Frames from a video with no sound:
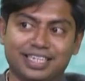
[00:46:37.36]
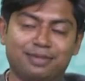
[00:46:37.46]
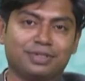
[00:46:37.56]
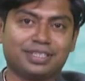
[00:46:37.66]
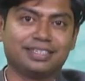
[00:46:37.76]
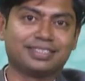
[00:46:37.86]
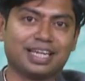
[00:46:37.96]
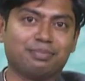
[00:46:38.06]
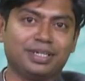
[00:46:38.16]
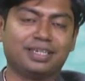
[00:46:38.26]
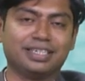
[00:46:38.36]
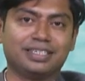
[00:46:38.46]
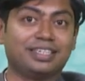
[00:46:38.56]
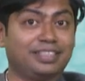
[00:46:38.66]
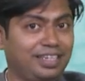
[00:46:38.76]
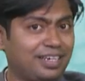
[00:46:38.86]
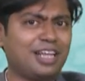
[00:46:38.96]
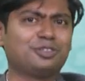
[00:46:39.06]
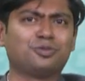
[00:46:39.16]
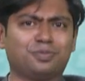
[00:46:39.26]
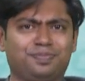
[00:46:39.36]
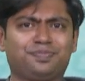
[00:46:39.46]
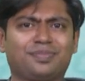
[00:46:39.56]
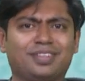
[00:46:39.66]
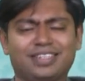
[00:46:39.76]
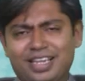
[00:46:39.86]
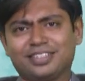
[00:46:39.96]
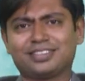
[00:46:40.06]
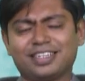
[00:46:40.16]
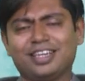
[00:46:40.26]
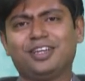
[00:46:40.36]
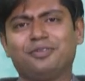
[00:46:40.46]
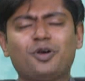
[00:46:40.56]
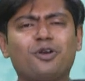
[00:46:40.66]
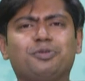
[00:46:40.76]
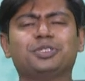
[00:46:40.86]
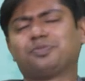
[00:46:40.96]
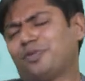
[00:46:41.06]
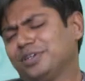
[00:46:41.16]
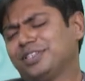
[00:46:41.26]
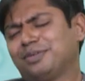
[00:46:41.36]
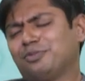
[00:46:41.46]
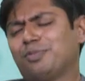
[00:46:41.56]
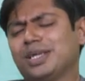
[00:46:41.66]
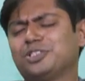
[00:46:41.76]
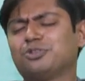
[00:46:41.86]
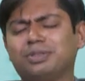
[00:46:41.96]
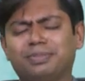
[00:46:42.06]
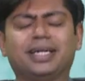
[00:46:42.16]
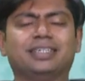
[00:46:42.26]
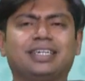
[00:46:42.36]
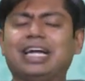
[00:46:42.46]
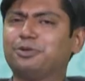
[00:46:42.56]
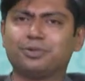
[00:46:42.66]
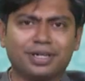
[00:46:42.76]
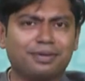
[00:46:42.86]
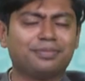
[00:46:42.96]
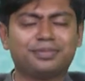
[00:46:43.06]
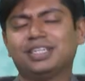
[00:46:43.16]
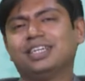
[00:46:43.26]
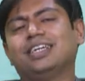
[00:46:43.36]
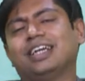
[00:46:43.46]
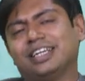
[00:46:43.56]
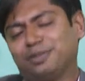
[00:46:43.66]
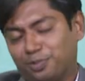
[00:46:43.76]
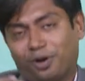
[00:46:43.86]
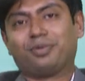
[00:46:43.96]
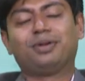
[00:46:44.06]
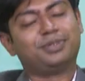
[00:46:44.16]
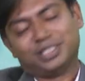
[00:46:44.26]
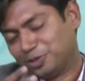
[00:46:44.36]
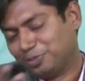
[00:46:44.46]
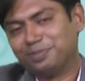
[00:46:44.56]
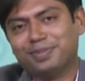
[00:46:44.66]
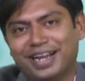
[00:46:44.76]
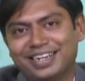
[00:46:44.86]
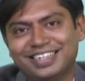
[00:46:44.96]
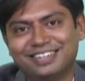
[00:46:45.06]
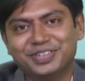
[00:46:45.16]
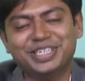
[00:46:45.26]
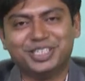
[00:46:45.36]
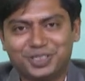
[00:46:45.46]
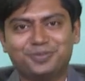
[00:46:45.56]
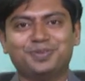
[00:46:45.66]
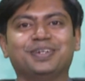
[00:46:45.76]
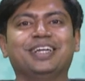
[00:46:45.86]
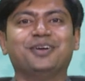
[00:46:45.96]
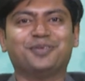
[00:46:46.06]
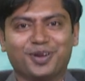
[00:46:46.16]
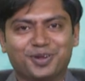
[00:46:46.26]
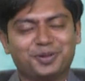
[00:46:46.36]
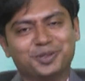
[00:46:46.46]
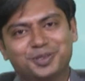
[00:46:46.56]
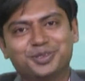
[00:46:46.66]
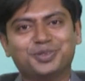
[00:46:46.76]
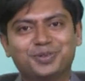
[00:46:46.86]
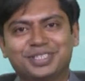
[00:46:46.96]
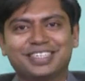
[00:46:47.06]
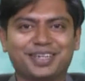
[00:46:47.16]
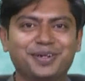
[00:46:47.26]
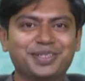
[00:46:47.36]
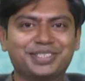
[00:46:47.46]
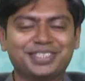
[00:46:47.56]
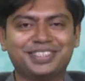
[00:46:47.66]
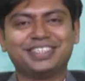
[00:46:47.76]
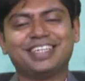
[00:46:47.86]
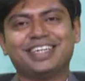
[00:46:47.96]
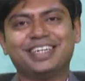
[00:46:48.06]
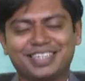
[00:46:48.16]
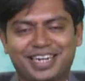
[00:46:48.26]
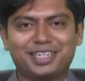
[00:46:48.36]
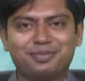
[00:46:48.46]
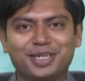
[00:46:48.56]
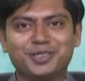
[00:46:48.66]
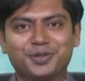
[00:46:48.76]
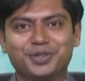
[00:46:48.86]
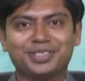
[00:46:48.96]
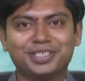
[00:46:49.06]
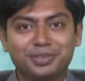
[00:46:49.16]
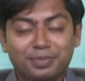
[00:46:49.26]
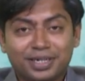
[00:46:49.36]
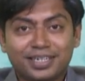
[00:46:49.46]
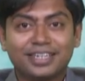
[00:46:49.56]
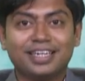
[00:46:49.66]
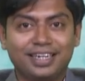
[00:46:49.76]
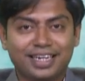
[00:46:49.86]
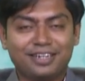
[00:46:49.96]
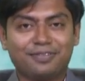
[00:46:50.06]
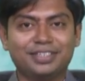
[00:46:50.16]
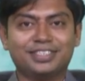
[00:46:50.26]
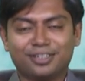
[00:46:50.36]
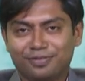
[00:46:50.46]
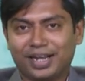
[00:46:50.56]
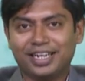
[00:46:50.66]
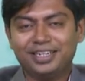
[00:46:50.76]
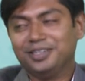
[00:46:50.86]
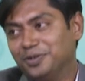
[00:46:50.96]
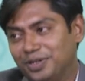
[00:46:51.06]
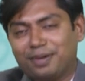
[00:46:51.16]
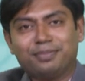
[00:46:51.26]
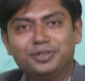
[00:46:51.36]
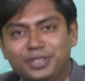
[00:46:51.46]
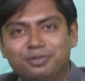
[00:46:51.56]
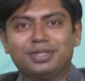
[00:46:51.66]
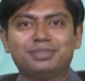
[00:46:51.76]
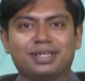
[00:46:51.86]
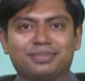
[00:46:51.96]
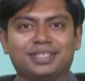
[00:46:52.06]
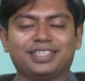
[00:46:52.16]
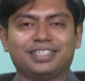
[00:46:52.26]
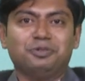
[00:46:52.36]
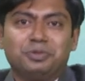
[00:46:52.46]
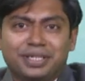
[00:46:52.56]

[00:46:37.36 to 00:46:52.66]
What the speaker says: things can be created in the classroom. Yes, we always want that mobiles to be banned. I don't have any problem is to be banned. We need to follow all those rules and regulations decided by universities. But in like once in a while, you give them something. You